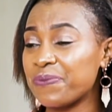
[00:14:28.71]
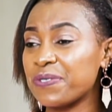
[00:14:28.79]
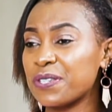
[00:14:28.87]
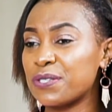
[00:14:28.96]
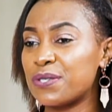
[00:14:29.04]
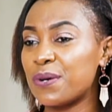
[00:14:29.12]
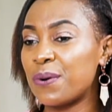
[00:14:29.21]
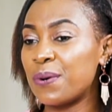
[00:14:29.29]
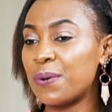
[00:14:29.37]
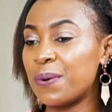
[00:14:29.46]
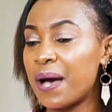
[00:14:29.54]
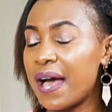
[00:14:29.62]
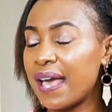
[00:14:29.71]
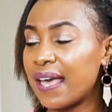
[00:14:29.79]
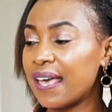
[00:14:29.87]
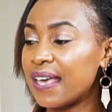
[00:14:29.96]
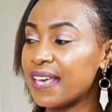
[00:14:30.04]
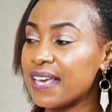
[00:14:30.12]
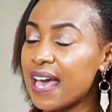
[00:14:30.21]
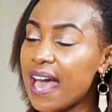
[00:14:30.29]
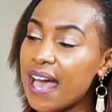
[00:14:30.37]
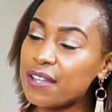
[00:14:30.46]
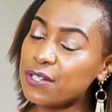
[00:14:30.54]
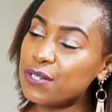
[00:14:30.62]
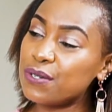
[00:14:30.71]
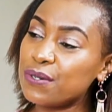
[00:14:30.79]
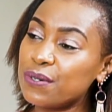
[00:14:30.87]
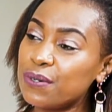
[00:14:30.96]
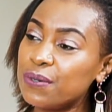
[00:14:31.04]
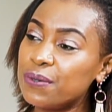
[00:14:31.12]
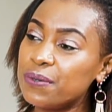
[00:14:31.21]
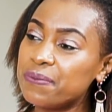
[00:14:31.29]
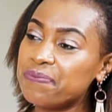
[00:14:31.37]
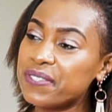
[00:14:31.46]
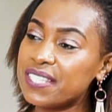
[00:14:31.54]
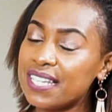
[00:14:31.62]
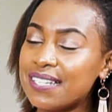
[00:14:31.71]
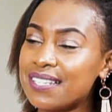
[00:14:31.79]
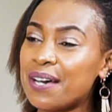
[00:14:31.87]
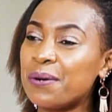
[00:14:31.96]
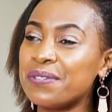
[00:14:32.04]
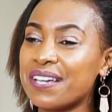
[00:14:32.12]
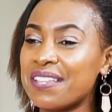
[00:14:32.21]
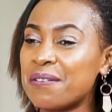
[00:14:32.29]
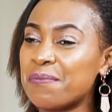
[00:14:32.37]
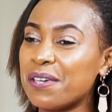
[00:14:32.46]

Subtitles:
So I had to sit down, gather my